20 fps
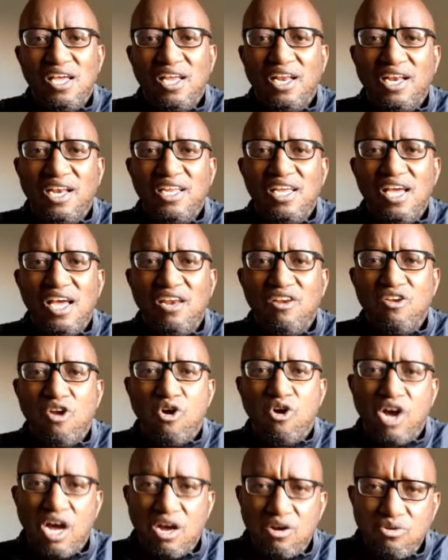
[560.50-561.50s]
clear
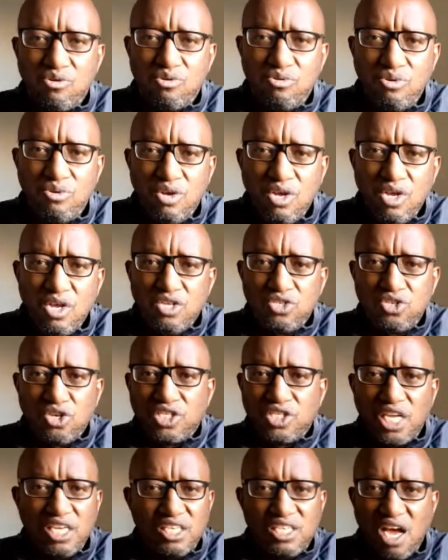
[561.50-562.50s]
long ago. So
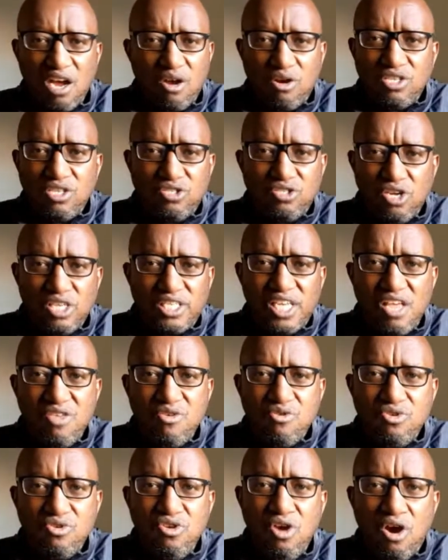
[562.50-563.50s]
Santaco is not a
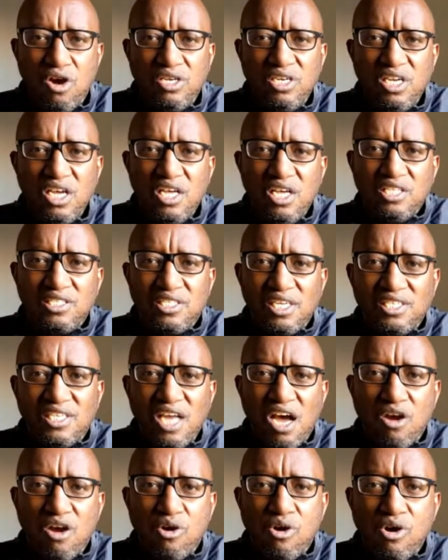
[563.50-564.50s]
union.
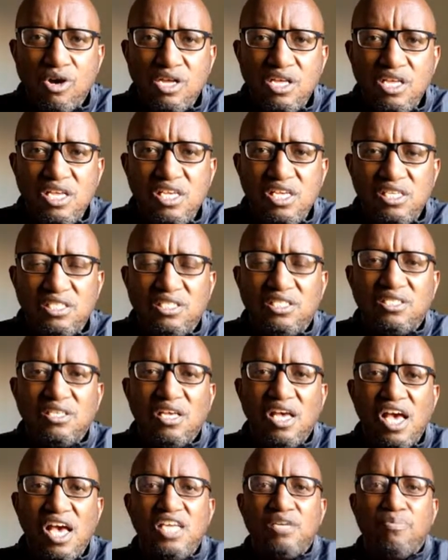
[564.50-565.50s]
Santaco is
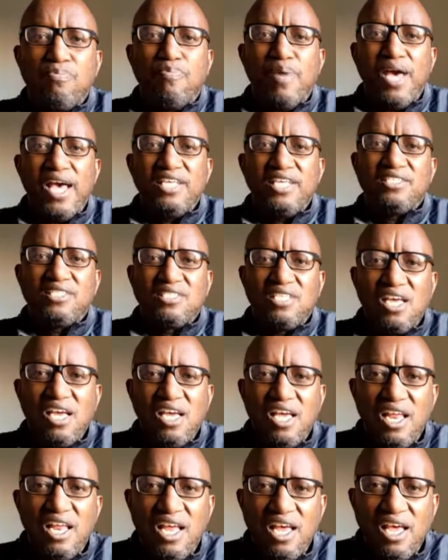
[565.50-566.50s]
at best
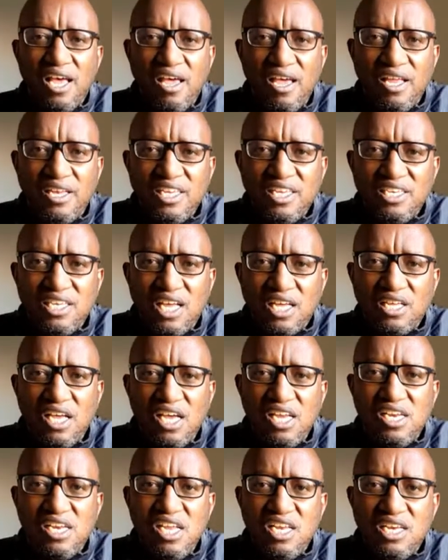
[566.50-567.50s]

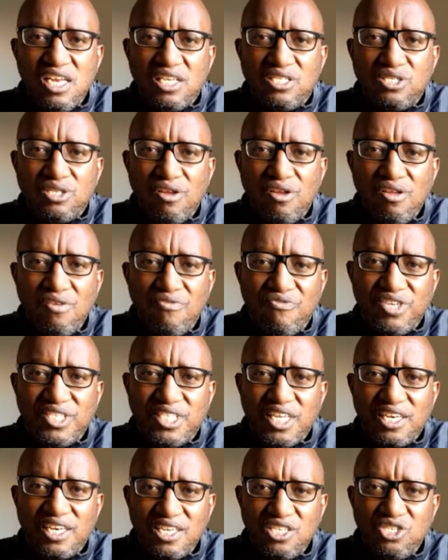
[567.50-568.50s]
an industry
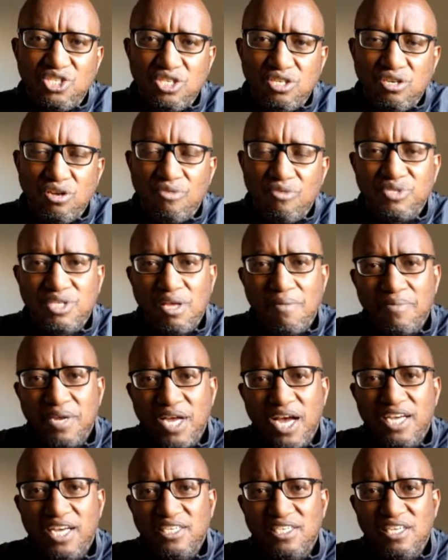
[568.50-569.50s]
federation of some
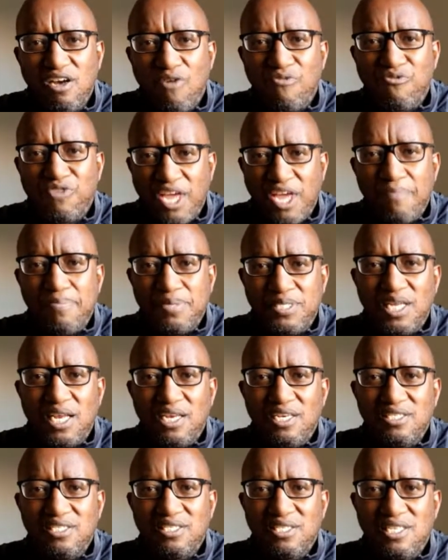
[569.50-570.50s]
kind, of
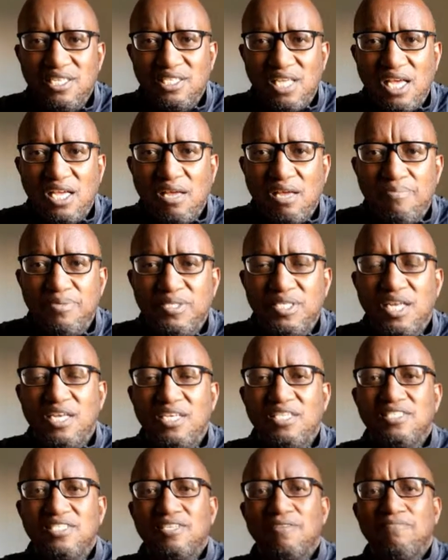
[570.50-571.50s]
capital. These are
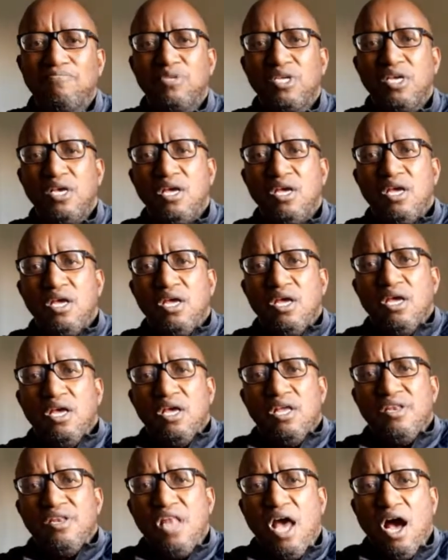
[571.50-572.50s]
capitalists.
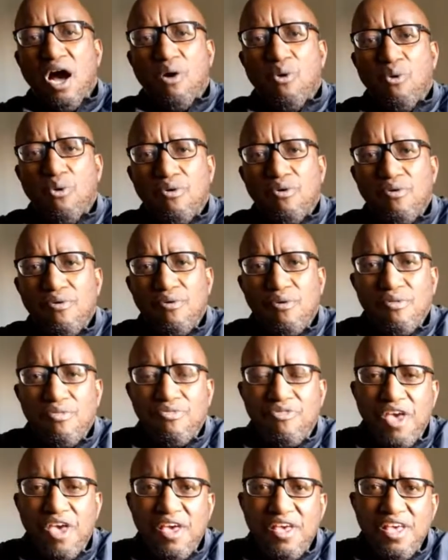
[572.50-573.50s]
Now,
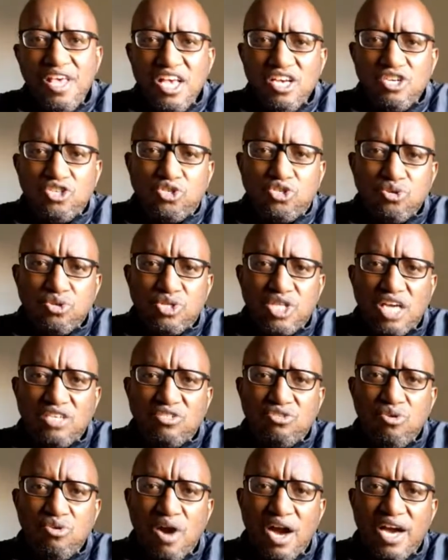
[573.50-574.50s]
the issue
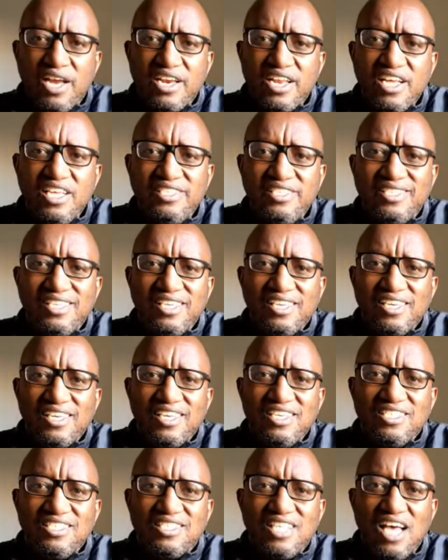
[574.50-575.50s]
that you are raising
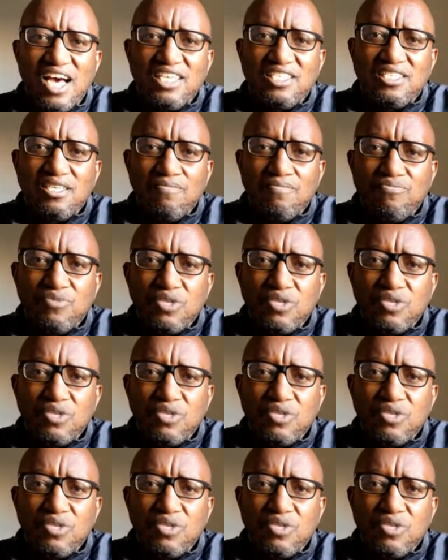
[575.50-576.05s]
is that